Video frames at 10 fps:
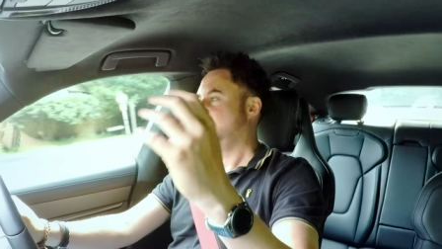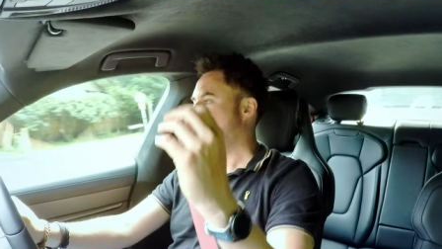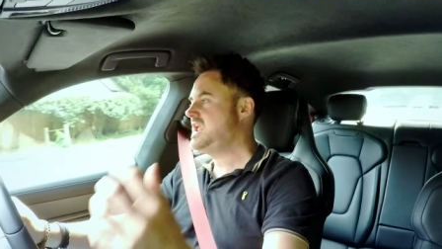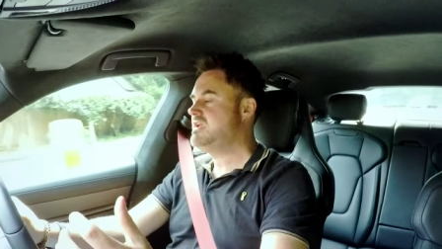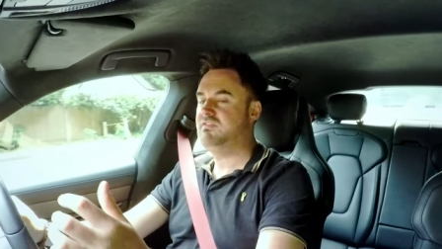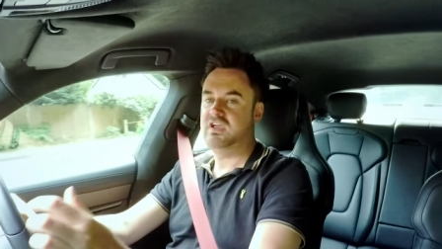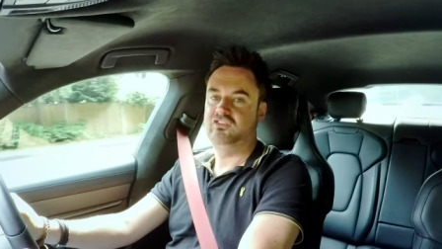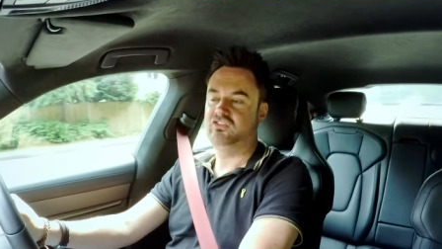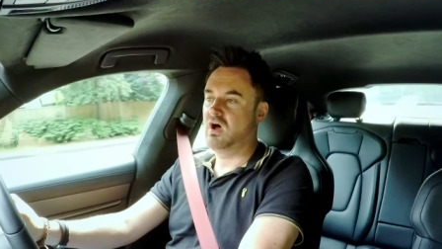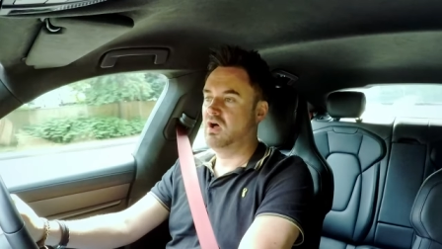EV
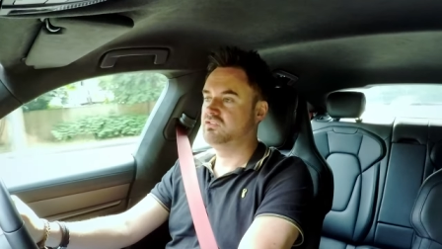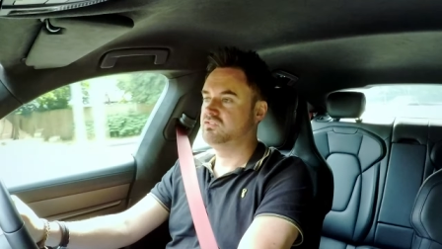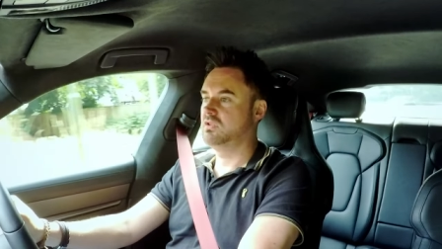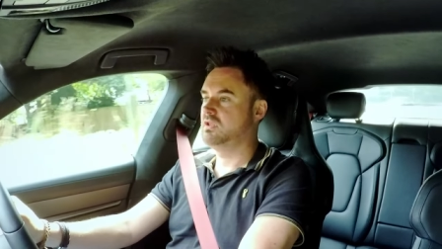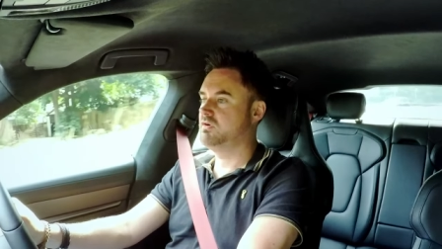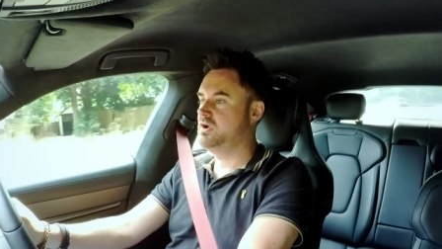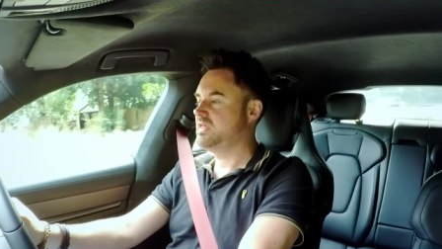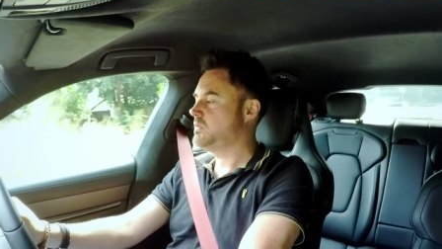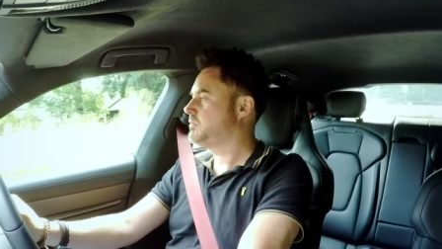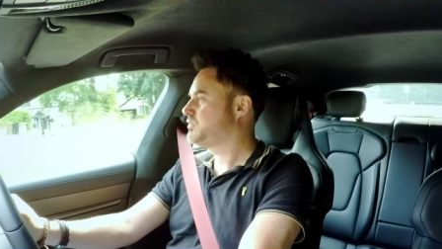chargers on the route.
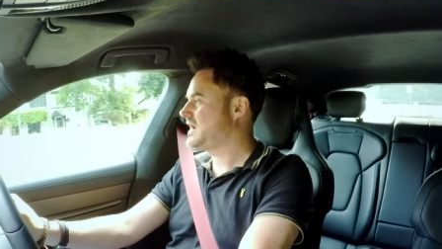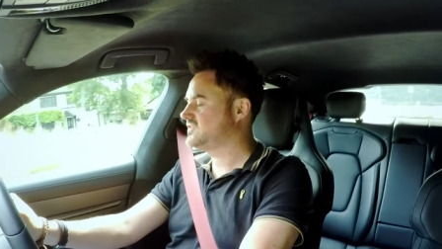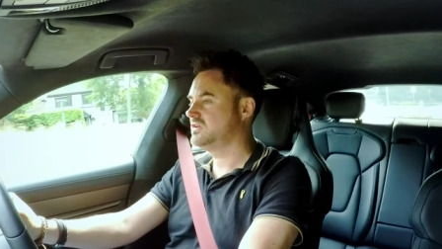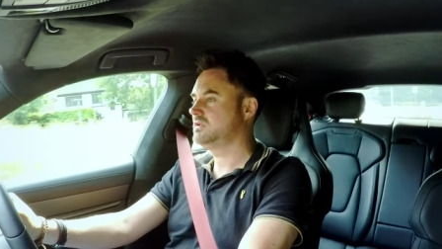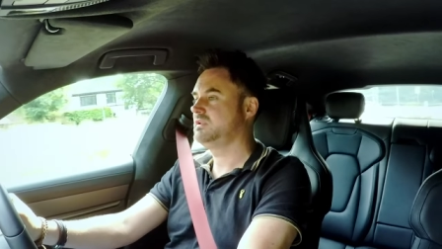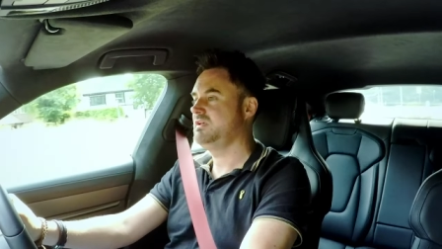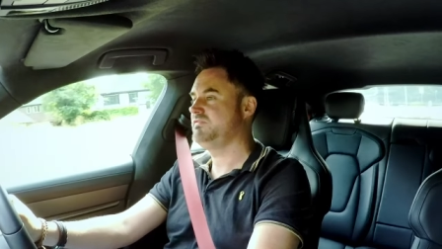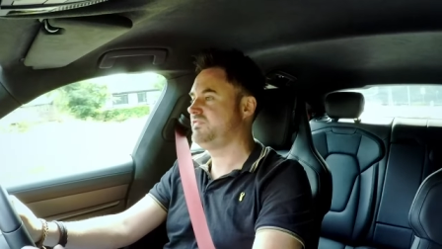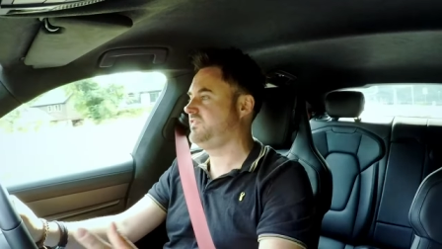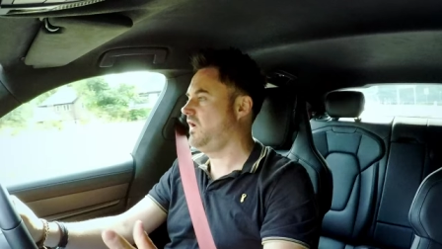They were practically
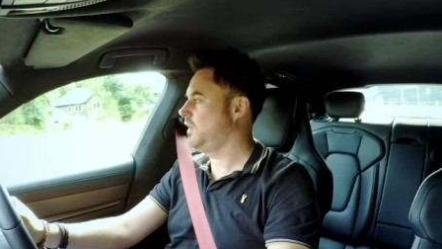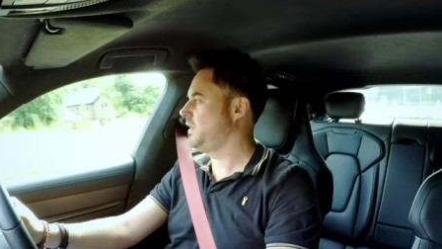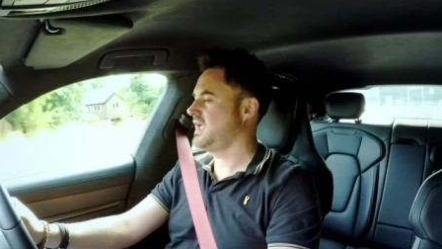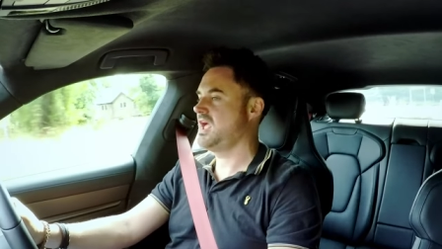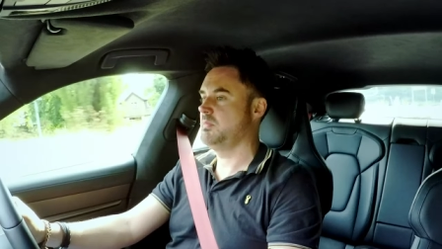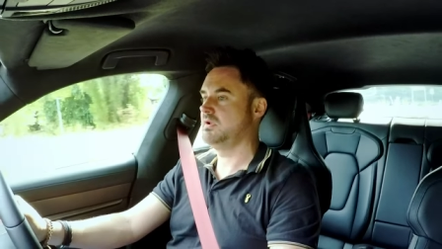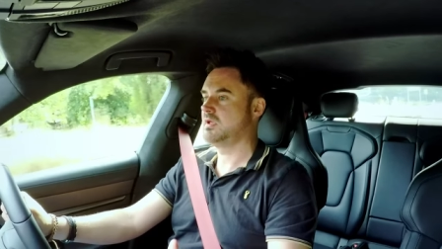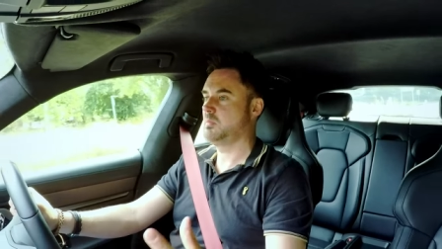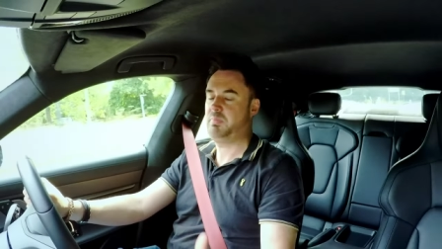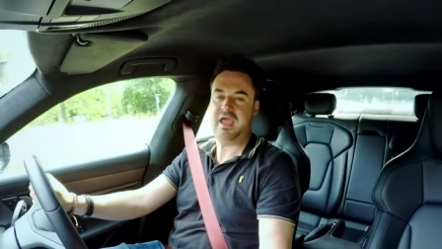following him and
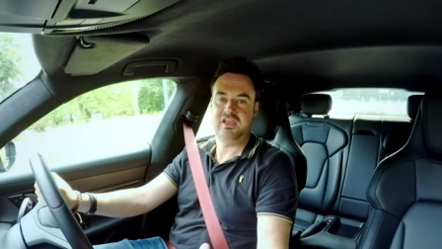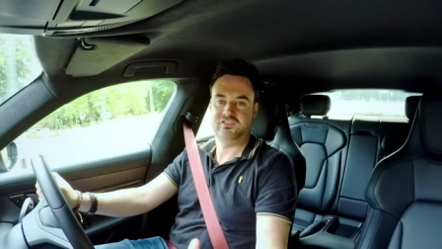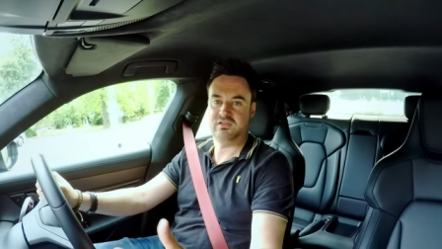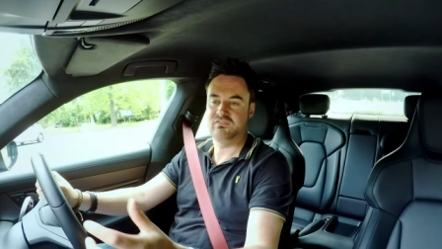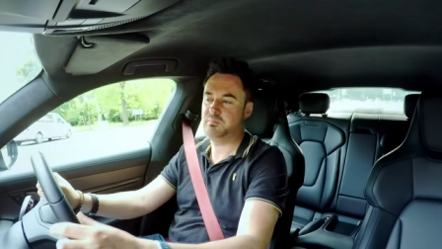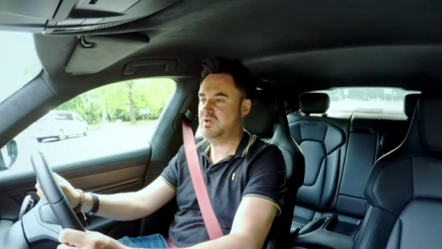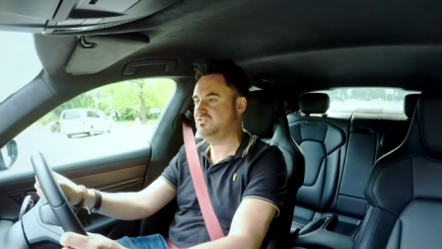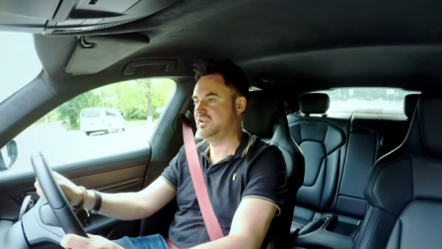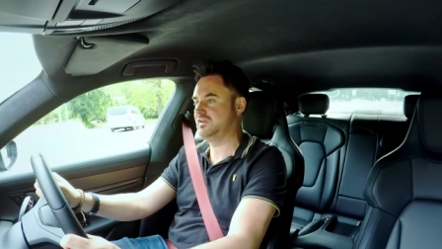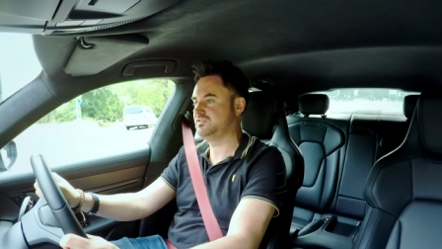competing for
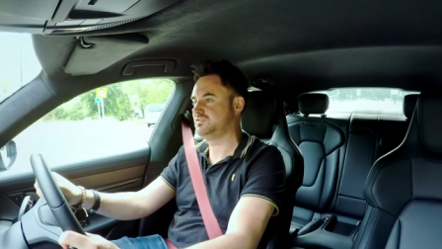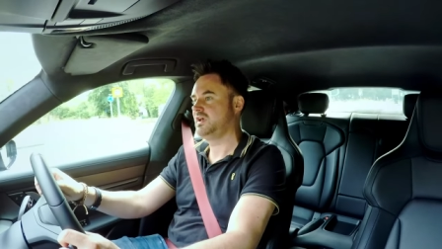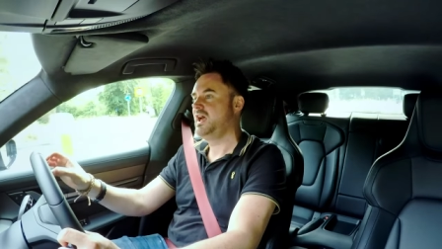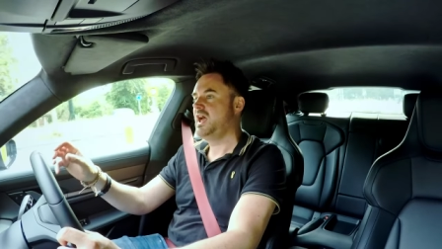business.